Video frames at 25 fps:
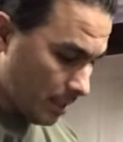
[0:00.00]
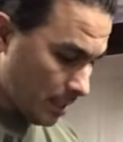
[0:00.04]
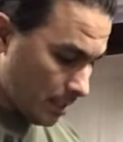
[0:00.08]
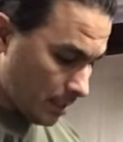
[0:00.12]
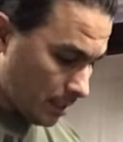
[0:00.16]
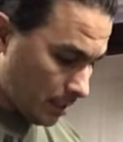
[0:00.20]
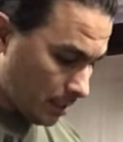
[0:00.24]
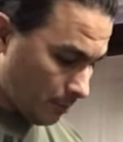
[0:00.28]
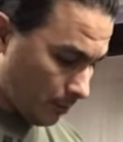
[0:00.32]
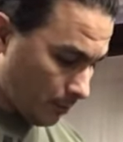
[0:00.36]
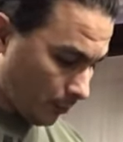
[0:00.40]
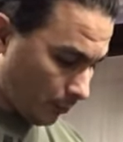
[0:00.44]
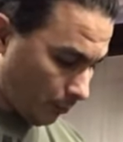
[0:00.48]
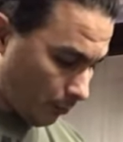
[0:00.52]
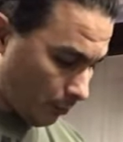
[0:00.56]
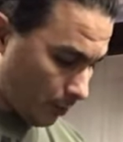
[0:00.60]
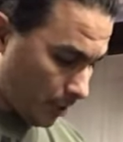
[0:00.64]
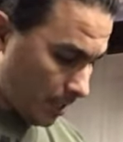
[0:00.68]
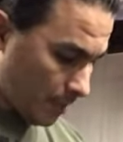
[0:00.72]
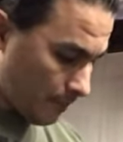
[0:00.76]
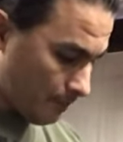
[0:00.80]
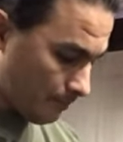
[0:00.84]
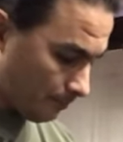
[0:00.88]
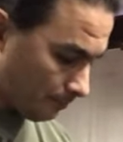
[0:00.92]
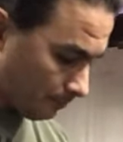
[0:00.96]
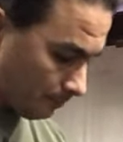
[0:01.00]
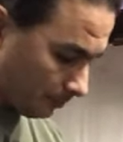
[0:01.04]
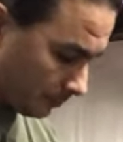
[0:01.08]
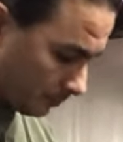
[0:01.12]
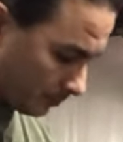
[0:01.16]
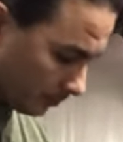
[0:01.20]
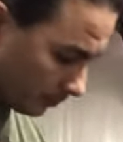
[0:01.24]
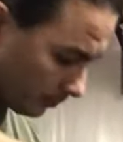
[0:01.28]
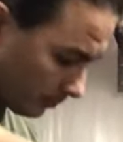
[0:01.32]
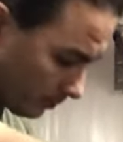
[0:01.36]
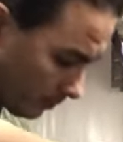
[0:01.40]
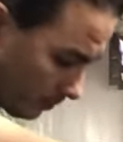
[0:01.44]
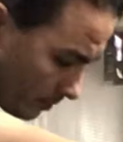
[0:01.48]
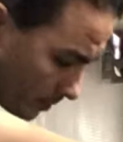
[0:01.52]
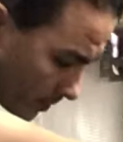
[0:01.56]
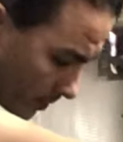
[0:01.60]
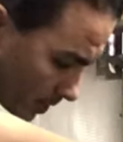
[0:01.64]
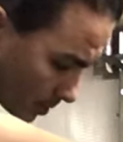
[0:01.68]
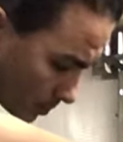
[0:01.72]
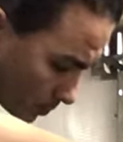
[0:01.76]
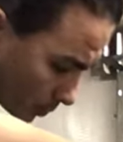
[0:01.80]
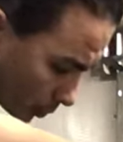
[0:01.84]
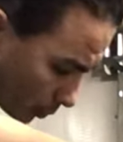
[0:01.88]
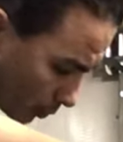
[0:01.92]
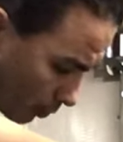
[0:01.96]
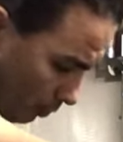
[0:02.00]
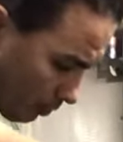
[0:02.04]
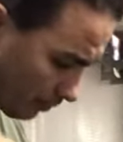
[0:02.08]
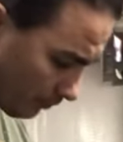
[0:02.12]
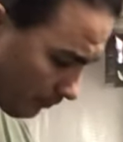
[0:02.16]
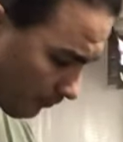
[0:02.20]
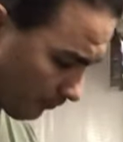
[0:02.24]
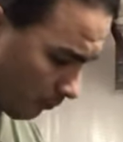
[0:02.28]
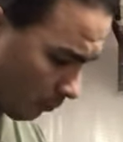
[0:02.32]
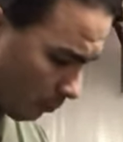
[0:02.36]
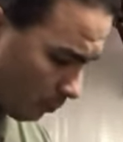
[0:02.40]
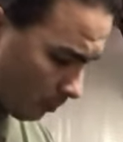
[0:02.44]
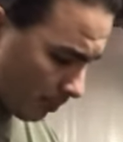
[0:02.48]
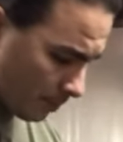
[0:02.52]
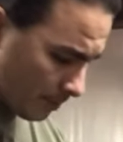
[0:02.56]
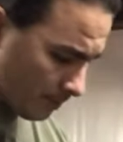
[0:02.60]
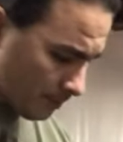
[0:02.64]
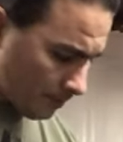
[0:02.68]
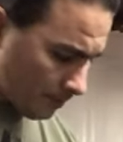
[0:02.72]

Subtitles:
number 3. We're going to 4.